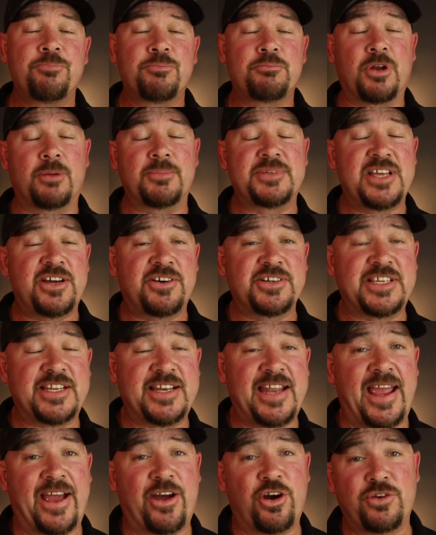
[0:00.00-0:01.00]
But I'm telling you
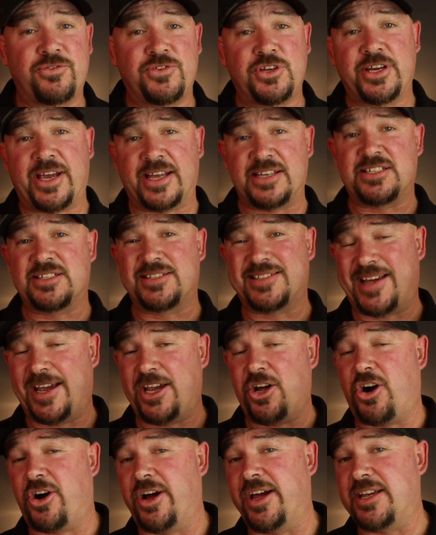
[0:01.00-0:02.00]
now, if you get to say
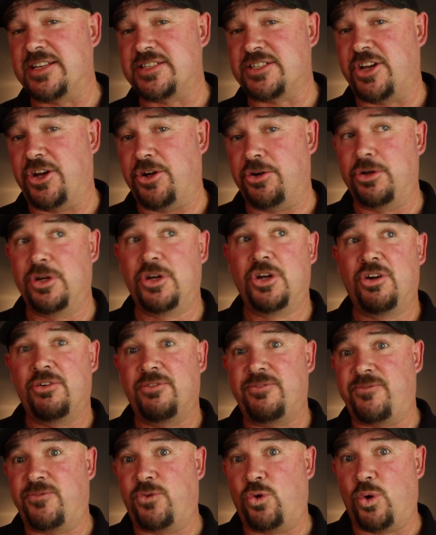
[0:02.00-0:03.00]
ISO
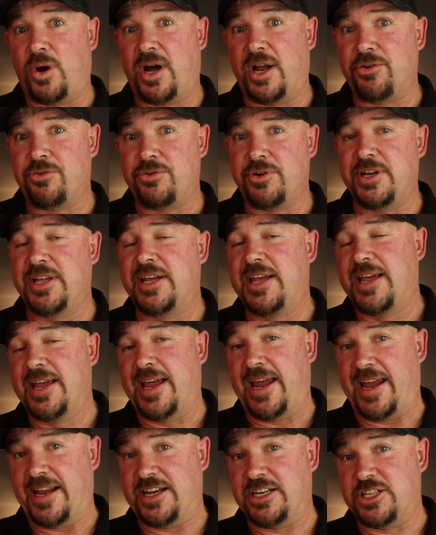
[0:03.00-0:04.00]
400
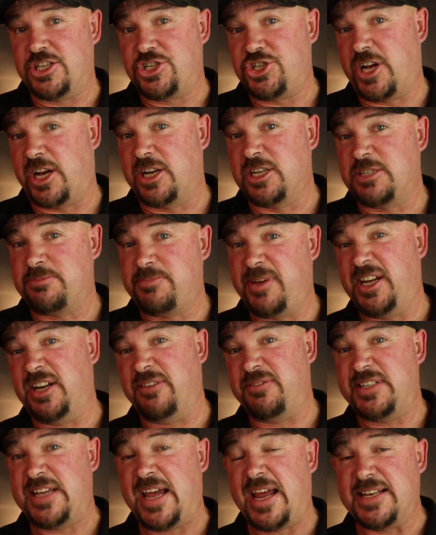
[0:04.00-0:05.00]
and the shutter speed
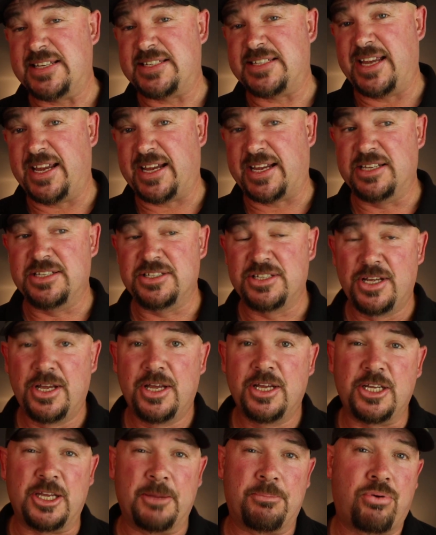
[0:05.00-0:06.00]
of 10 seconds,
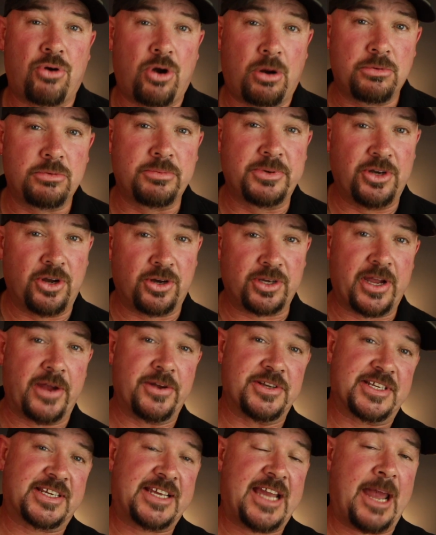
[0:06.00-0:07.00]
you're probably not going
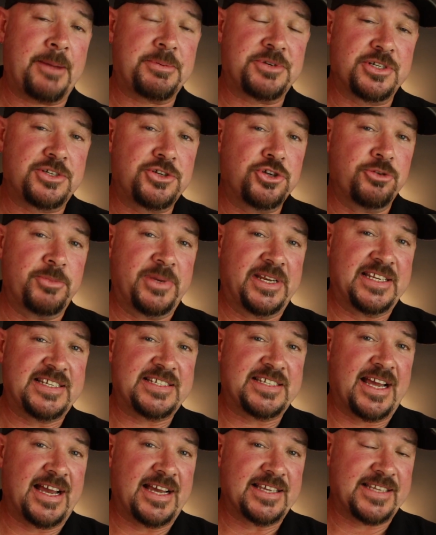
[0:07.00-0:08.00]
to capture too many
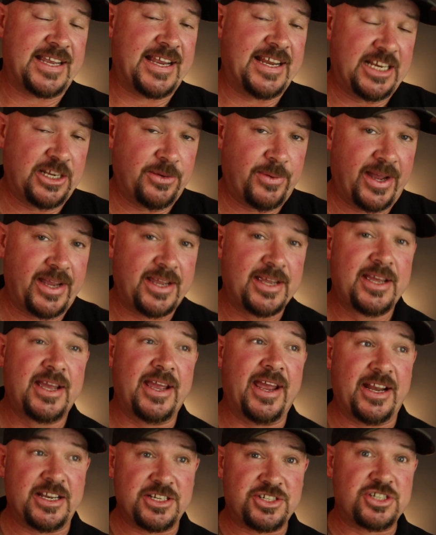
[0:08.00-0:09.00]
stars anyway,
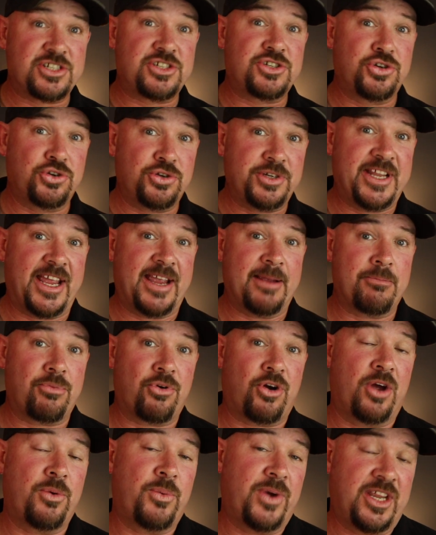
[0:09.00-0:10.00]
and it's just too damn
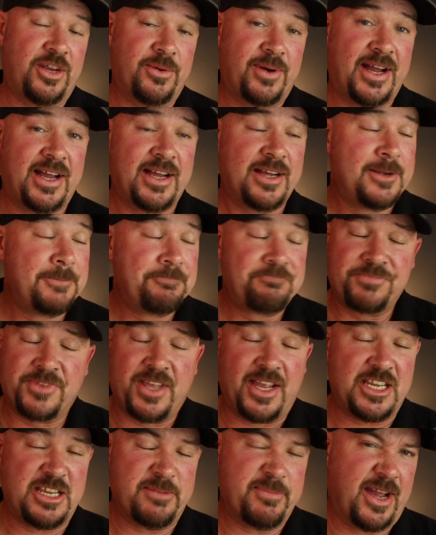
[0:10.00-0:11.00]
bright where you are,
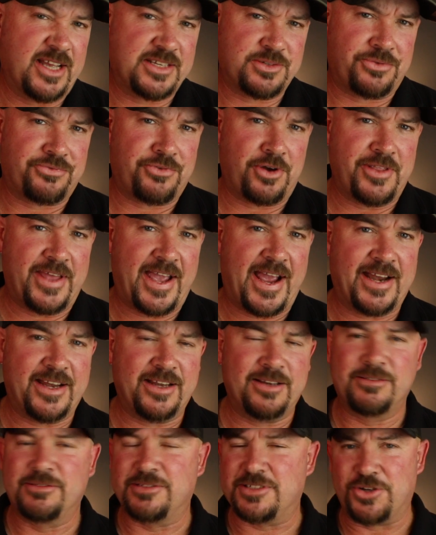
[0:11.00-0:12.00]
and you may as well throw the hat
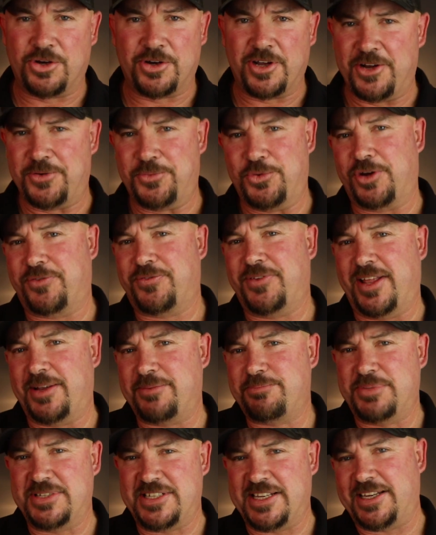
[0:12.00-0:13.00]
in. It's not going to work for
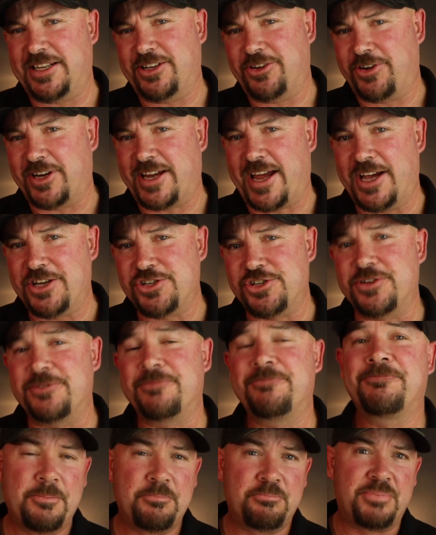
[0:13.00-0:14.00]
that particular occasion.
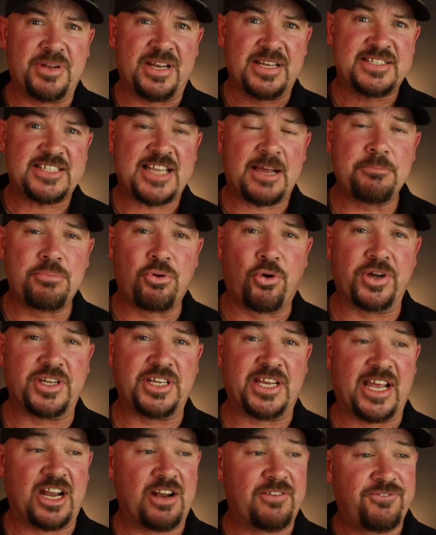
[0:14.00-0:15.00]
But at some point
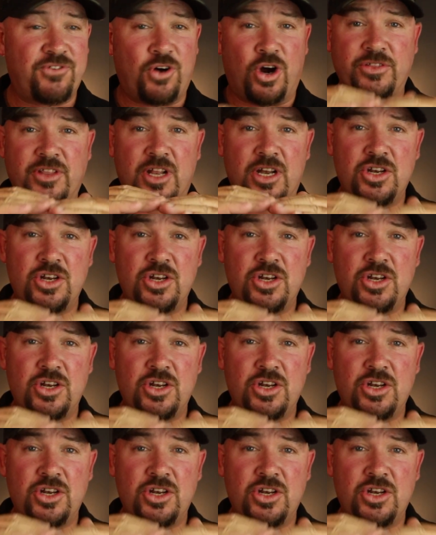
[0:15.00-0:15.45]
you're going to find a